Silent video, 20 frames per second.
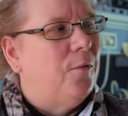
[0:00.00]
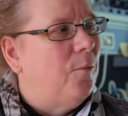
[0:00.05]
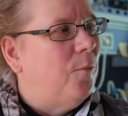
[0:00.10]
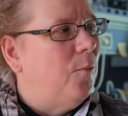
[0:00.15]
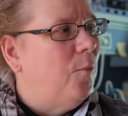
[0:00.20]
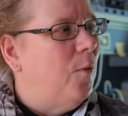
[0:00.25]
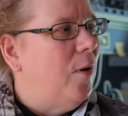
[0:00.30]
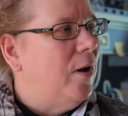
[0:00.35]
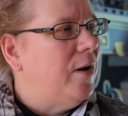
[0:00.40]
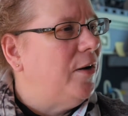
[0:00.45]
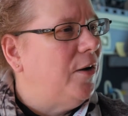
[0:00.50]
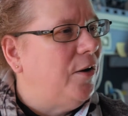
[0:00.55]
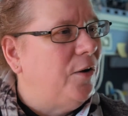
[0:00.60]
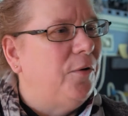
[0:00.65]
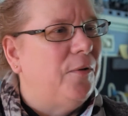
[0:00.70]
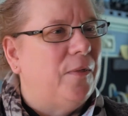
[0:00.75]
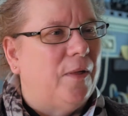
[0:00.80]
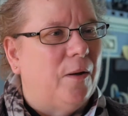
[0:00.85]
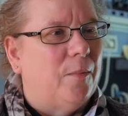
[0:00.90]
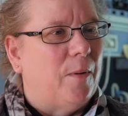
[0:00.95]
what do
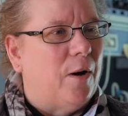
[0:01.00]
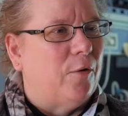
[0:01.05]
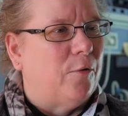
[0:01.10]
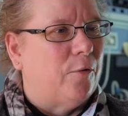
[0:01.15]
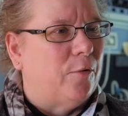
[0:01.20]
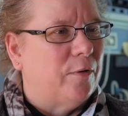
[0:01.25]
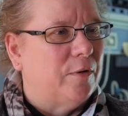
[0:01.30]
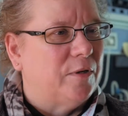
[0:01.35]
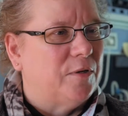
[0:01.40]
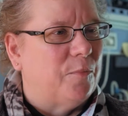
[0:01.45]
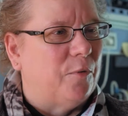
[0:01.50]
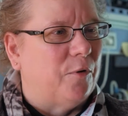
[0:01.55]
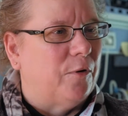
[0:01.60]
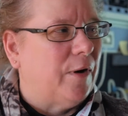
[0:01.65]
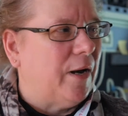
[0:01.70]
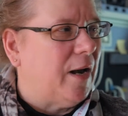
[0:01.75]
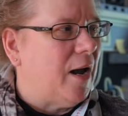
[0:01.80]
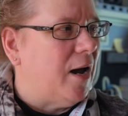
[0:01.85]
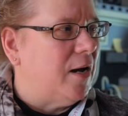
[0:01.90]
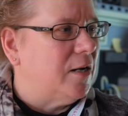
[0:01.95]
you think about
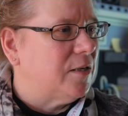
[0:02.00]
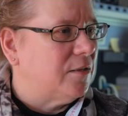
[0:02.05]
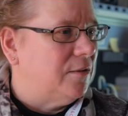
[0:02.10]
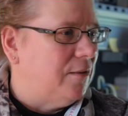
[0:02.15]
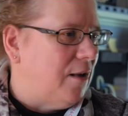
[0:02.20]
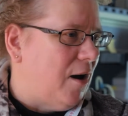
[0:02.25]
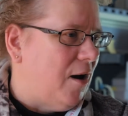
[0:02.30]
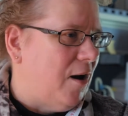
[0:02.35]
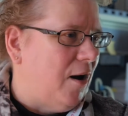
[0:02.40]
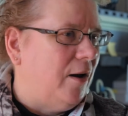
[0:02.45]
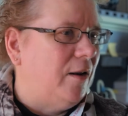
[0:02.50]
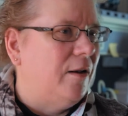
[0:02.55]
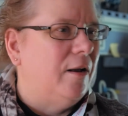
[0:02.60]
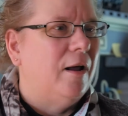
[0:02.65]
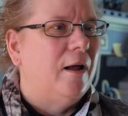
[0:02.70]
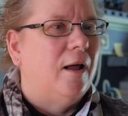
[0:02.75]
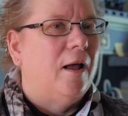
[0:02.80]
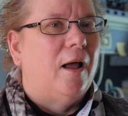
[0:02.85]
CRISPR-Cas9?